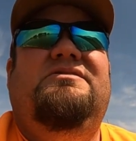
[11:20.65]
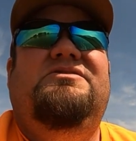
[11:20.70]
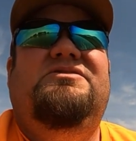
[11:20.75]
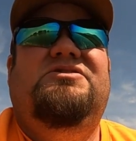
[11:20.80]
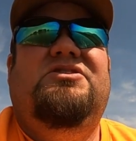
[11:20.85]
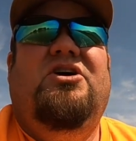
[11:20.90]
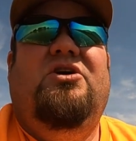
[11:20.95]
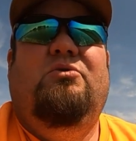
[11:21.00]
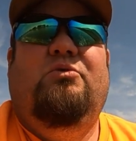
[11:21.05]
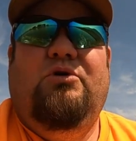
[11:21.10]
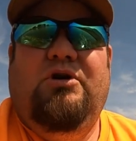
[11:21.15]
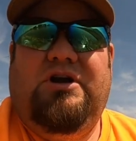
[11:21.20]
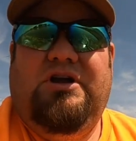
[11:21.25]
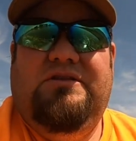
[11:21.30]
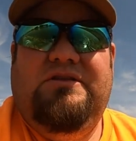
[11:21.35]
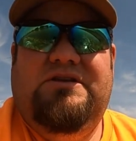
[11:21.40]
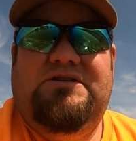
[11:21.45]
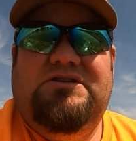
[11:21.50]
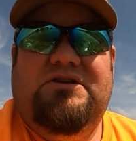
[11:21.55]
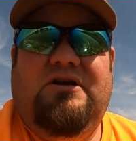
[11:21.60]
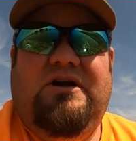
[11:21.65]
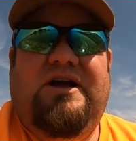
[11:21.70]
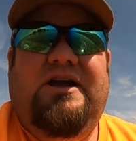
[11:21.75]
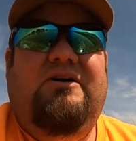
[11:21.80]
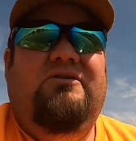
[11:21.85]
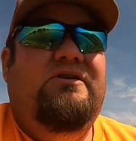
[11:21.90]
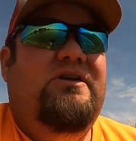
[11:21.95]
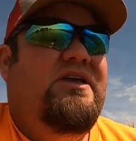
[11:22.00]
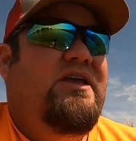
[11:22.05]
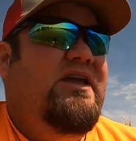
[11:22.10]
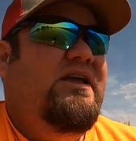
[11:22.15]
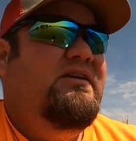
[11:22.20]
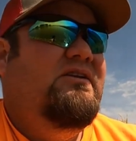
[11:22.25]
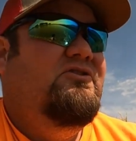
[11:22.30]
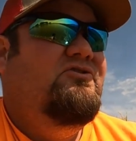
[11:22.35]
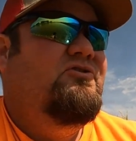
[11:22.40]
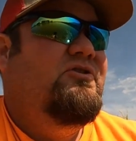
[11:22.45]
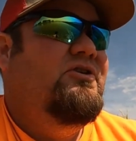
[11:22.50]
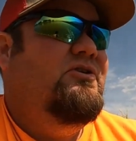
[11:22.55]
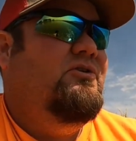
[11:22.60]
Start working this ground and getting
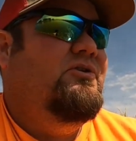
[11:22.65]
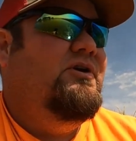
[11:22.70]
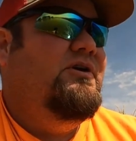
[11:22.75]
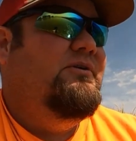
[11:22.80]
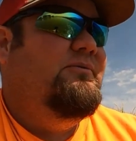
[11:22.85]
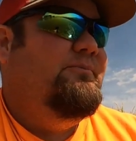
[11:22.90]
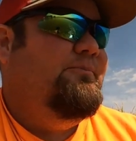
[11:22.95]
it drilled.